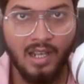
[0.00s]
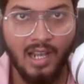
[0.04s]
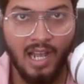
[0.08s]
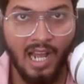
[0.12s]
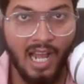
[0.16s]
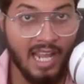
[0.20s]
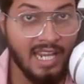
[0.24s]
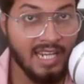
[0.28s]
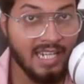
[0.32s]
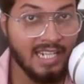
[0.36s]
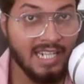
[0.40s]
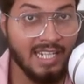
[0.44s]

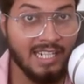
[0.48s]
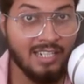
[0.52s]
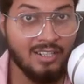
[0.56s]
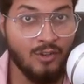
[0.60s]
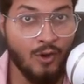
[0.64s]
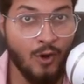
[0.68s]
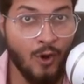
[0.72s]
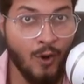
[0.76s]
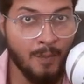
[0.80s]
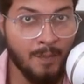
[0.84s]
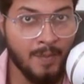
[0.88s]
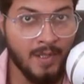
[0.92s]
I can
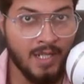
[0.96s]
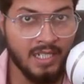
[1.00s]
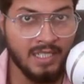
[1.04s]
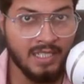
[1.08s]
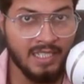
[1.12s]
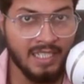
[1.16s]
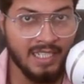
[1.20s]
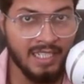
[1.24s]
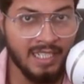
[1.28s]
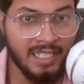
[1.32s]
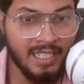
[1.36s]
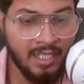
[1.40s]
operate
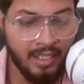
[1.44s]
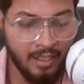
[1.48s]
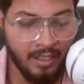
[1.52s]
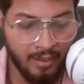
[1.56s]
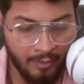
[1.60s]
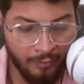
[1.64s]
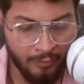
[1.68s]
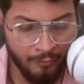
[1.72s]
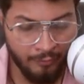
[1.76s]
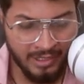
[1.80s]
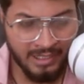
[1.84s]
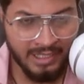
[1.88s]
it
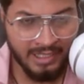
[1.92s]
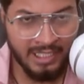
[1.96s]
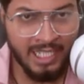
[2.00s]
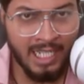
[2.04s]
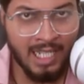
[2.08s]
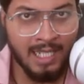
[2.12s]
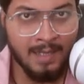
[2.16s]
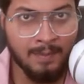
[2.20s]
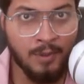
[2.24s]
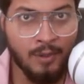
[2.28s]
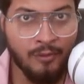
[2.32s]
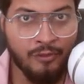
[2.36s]
with the
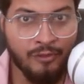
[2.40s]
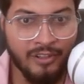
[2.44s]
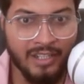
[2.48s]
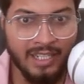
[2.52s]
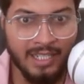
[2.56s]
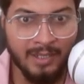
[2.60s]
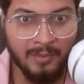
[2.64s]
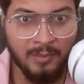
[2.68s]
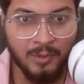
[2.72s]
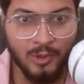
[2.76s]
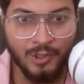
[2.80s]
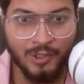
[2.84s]
help of
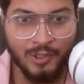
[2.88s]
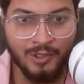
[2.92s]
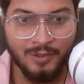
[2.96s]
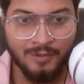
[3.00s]
keyboard.